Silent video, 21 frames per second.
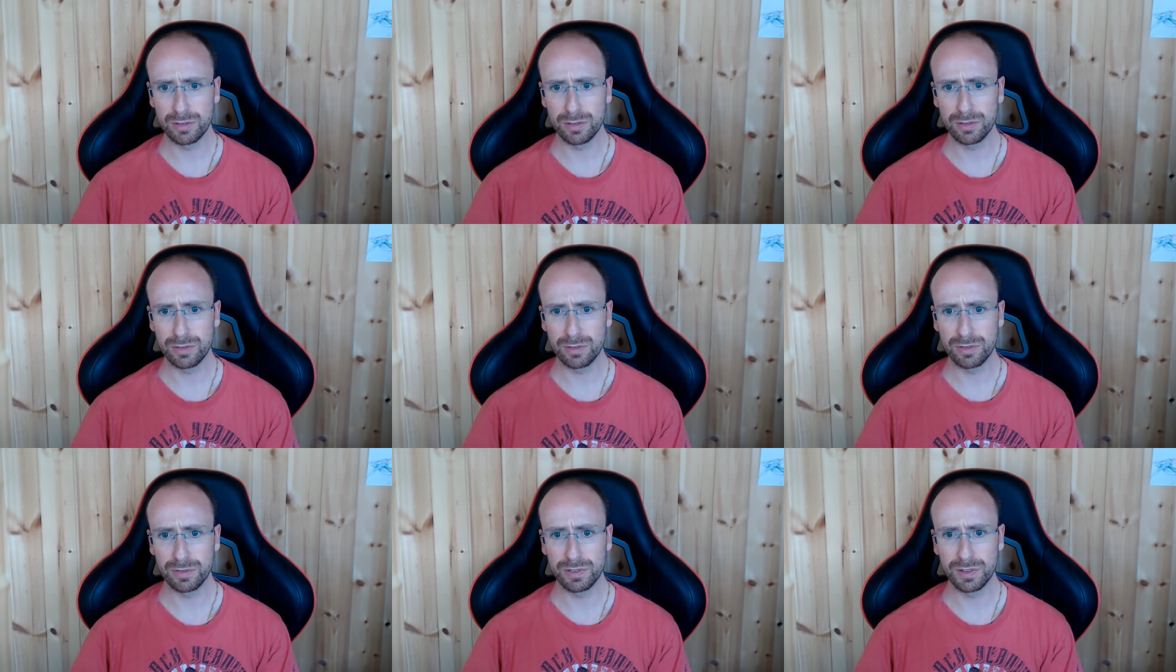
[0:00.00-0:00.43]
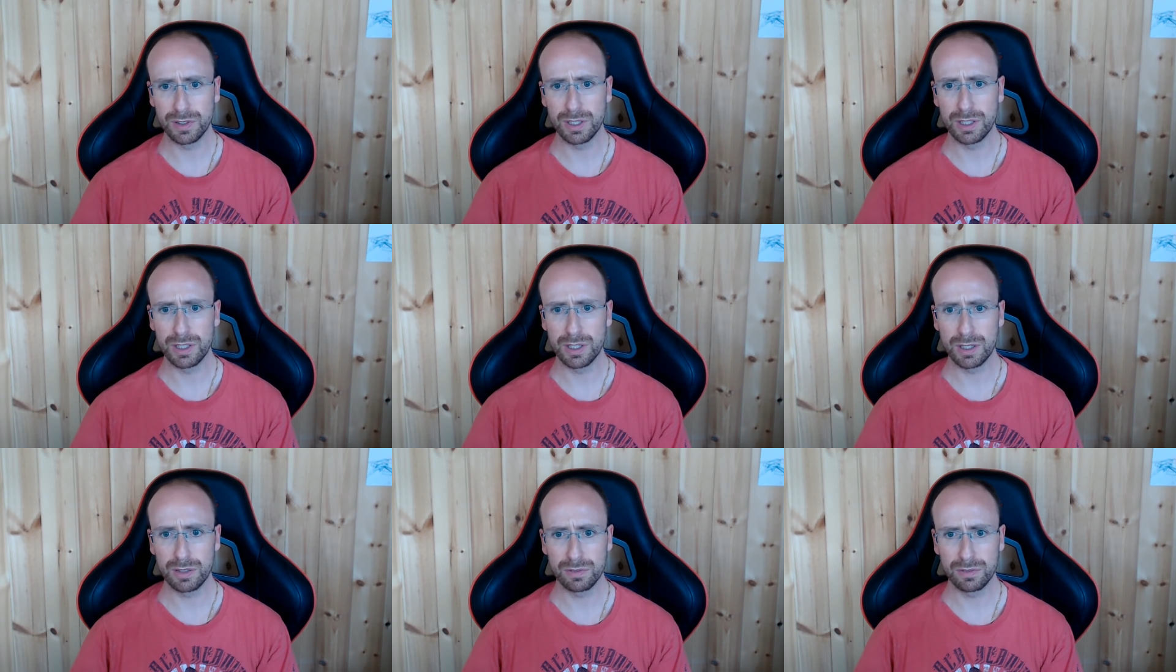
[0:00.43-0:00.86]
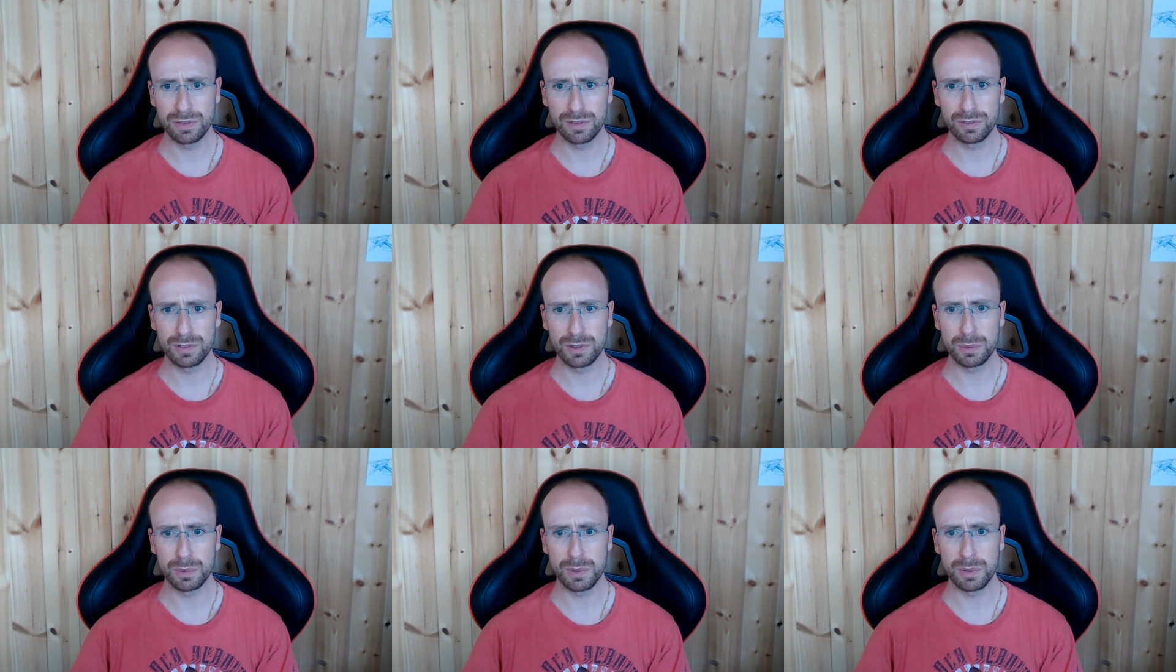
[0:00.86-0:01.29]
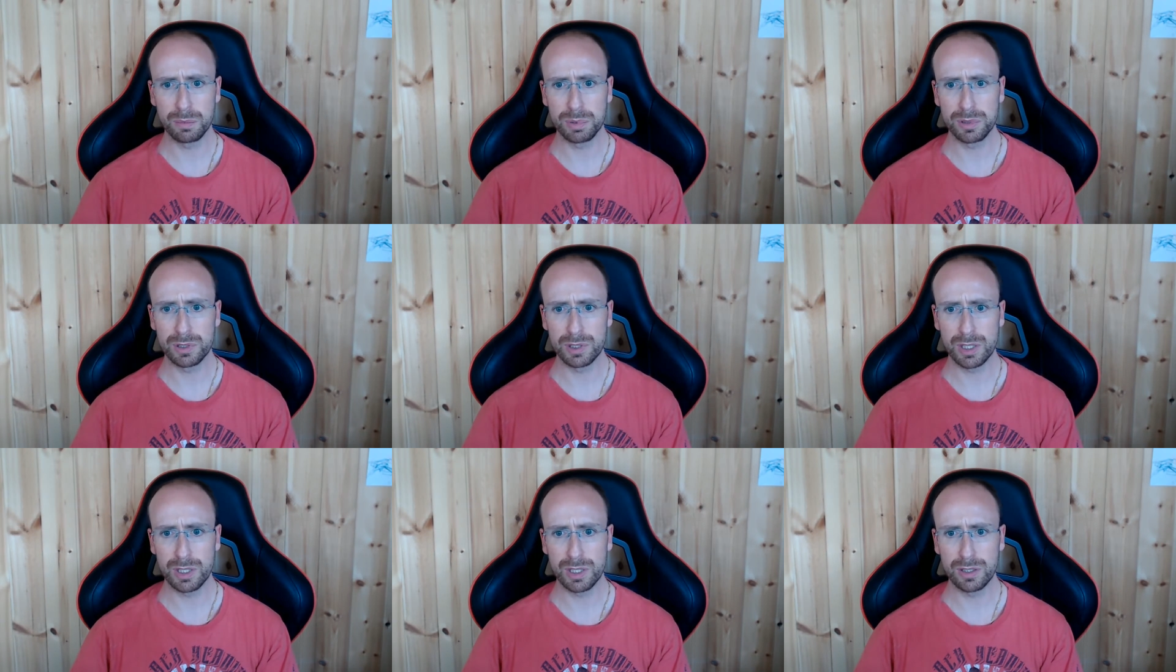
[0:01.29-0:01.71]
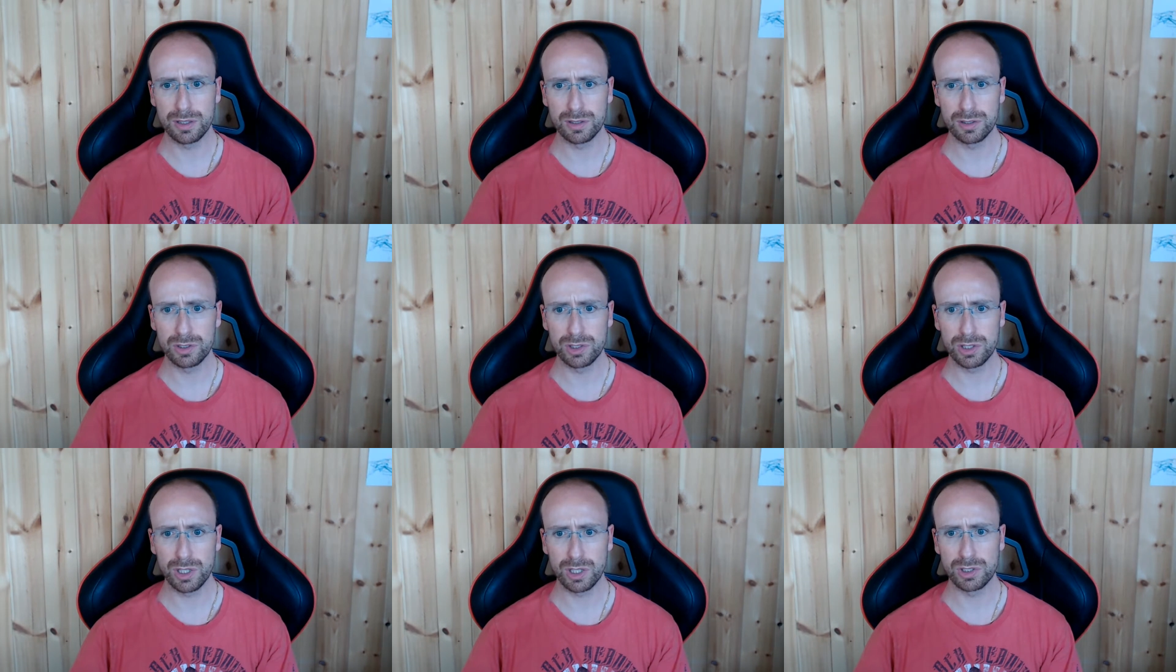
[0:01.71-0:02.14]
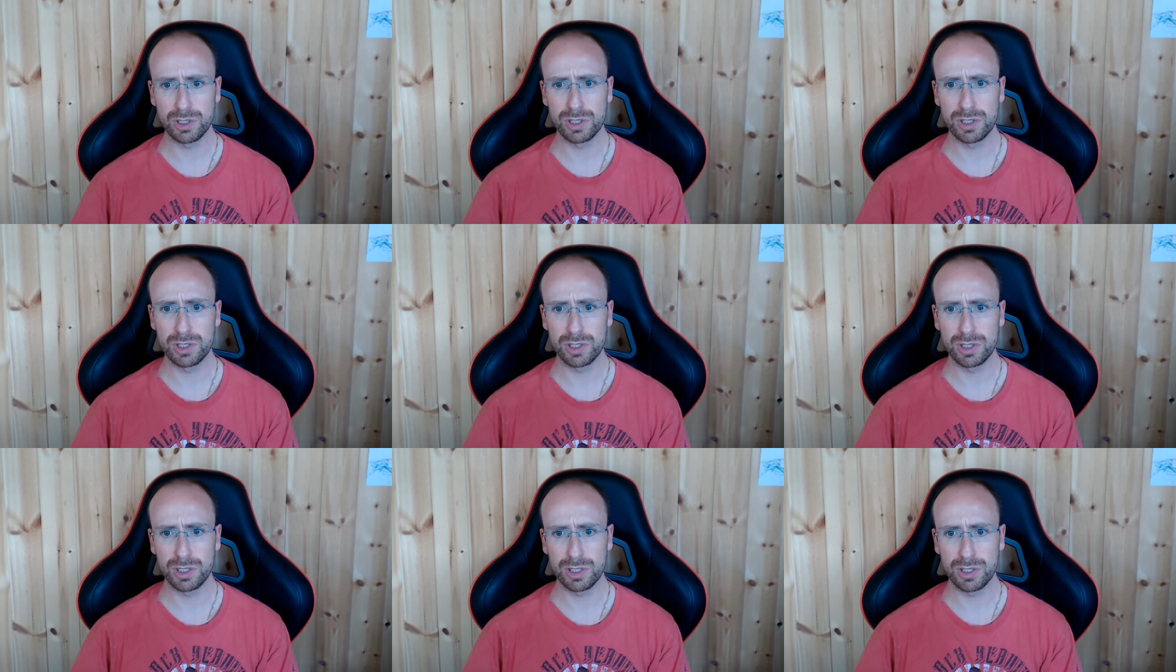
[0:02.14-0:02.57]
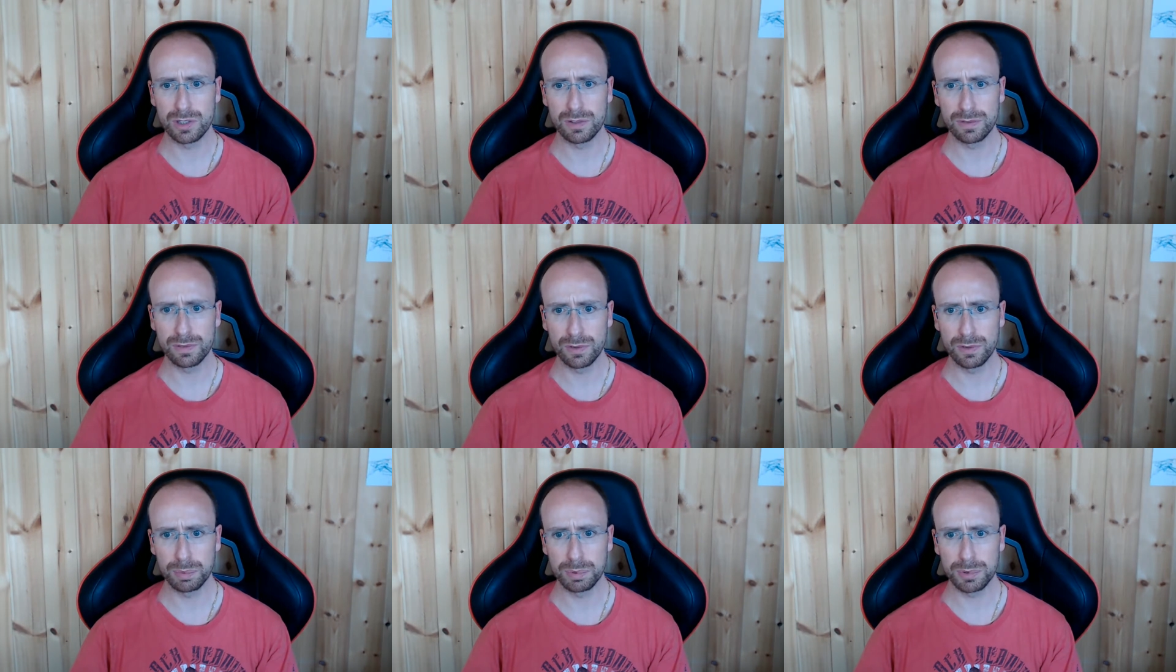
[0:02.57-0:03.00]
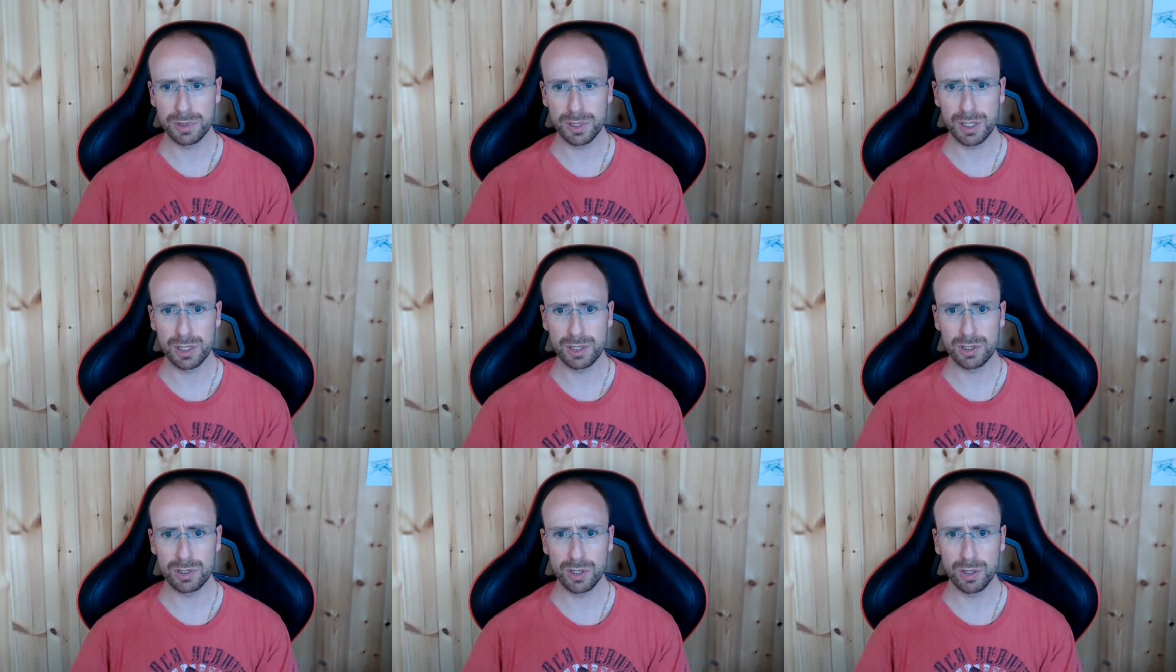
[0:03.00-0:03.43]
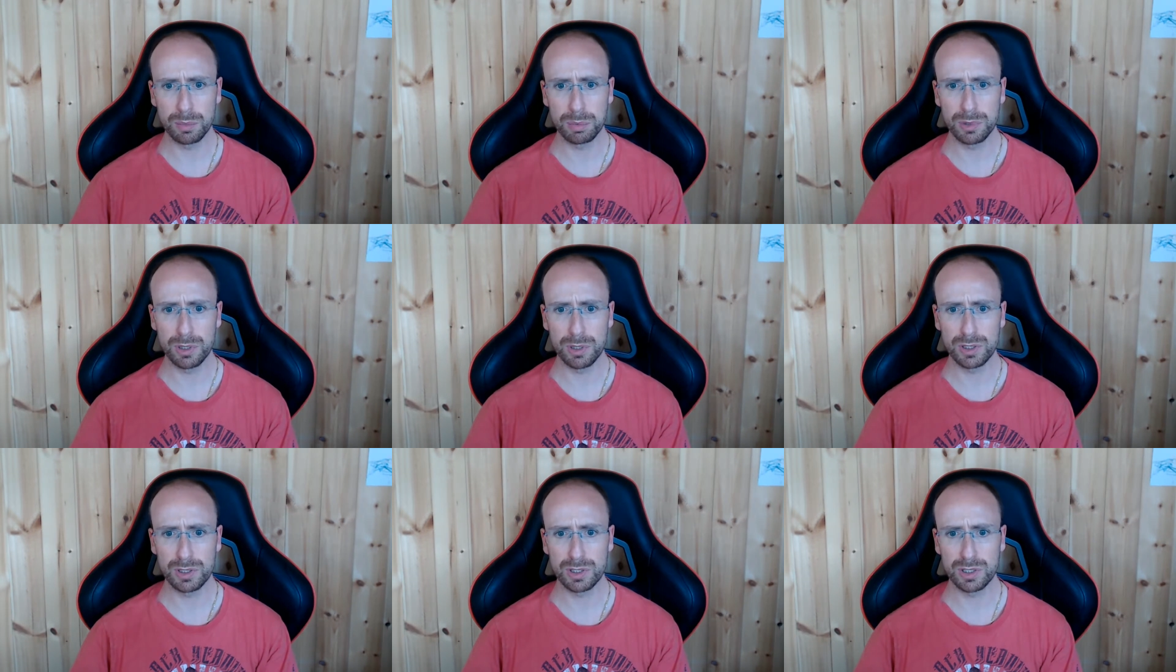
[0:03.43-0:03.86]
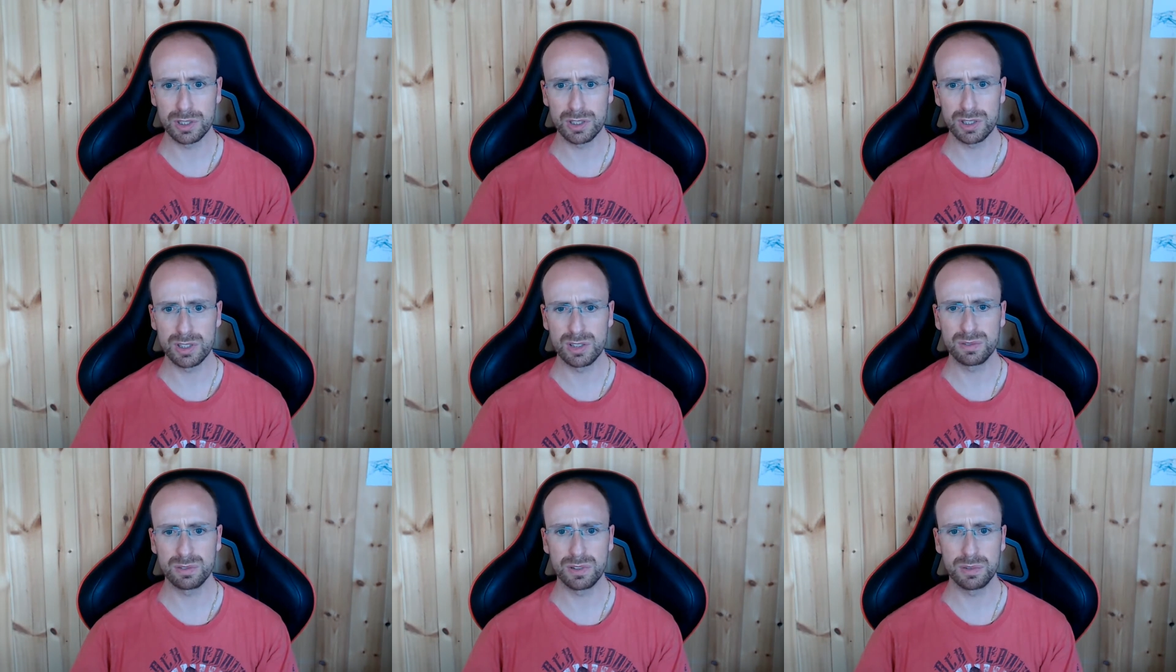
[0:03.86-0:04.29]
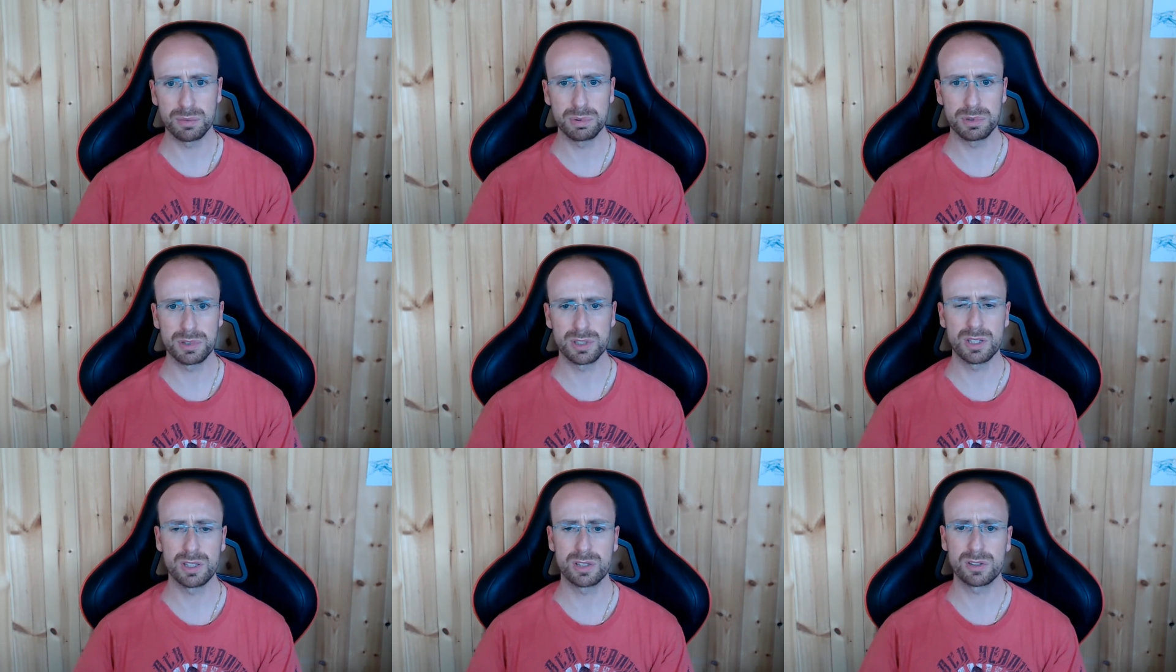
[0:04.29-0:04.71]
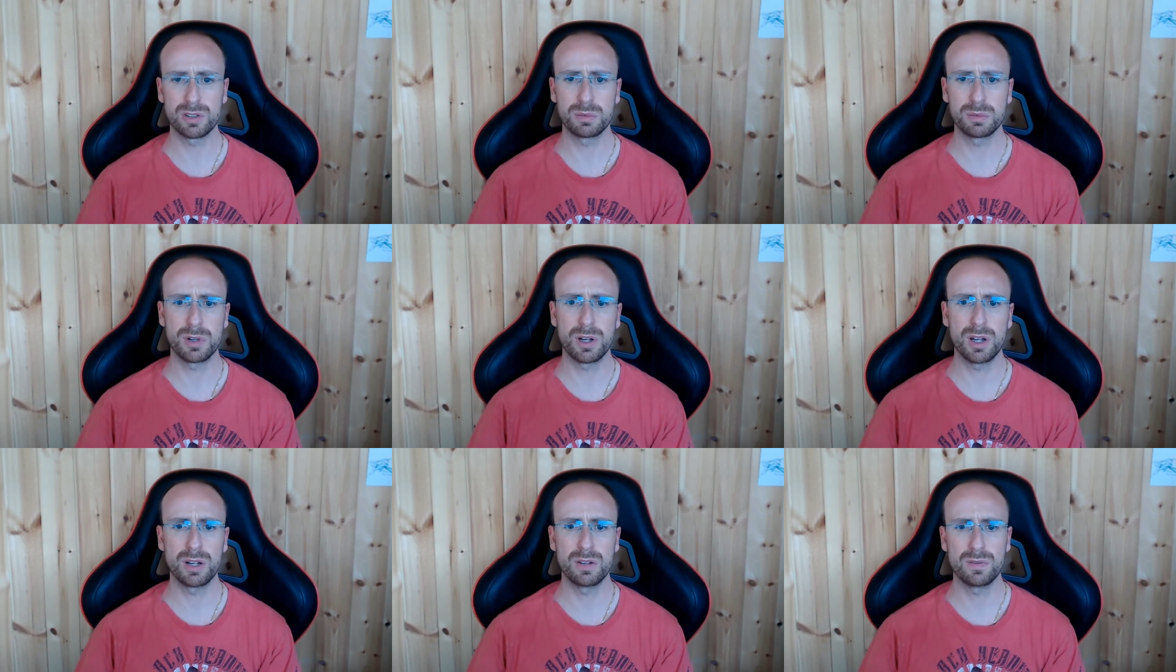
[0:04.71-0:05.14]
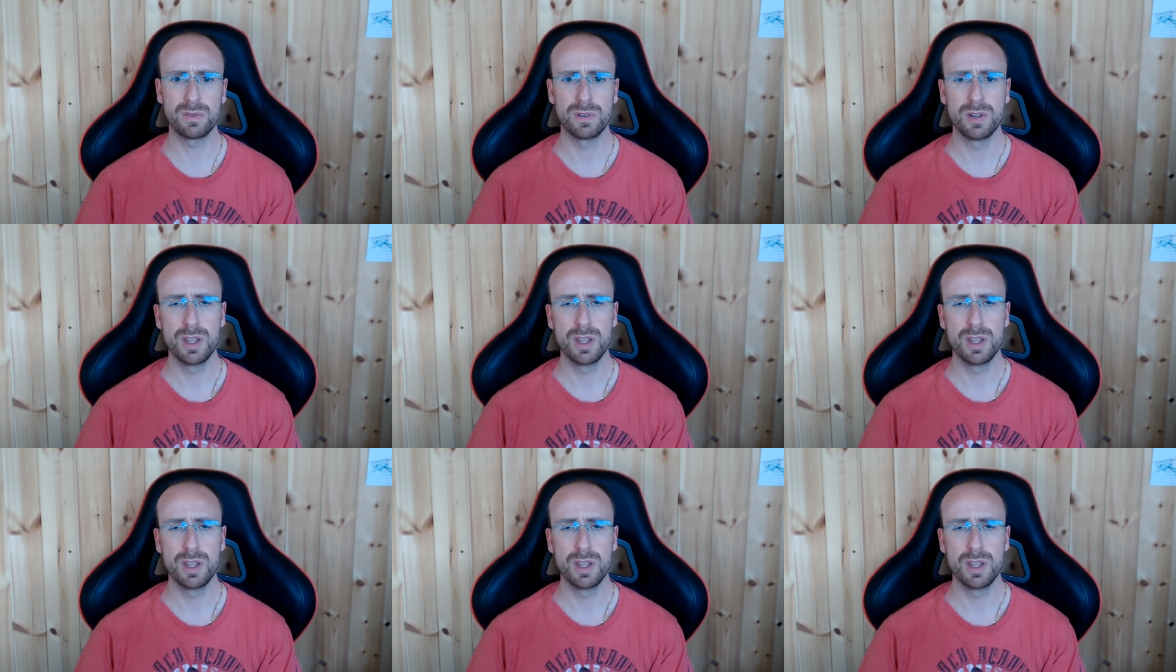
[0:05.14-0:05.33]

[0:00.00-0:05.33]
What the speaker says: feeling 51%, judging 64%, turbulent 63%. So I'm kind of